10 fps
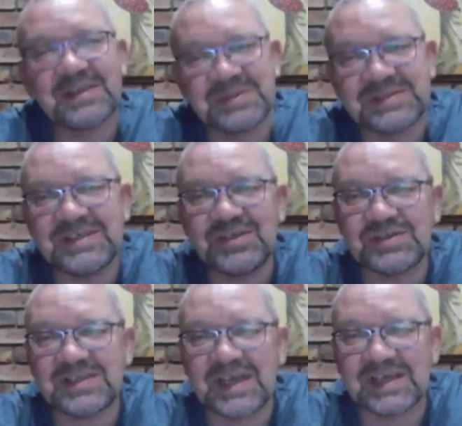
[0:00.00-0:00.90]
that must
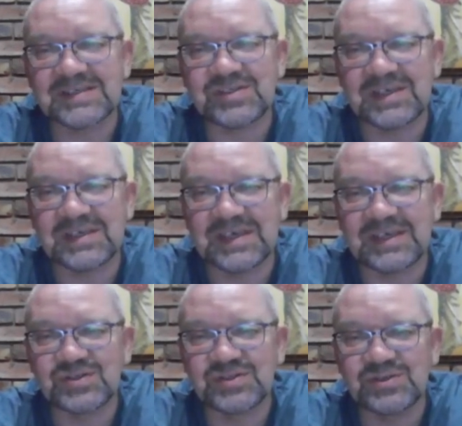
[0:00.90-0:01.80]
teach the younger
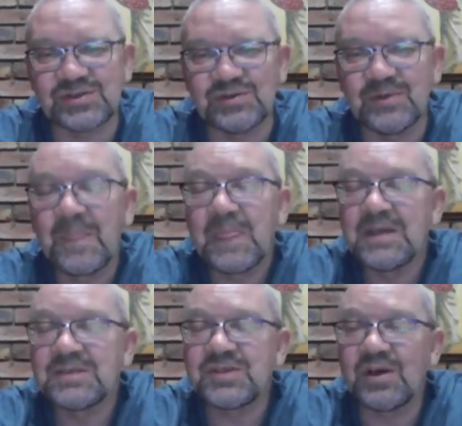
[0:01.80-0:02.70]
generation too.
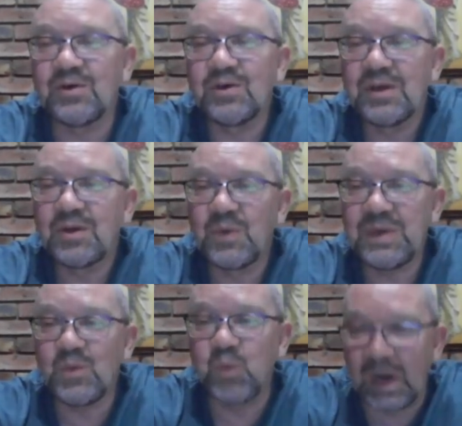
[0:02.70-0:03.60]
So
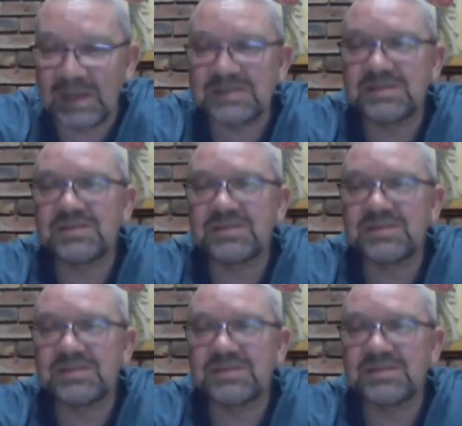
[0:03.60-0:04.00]
we want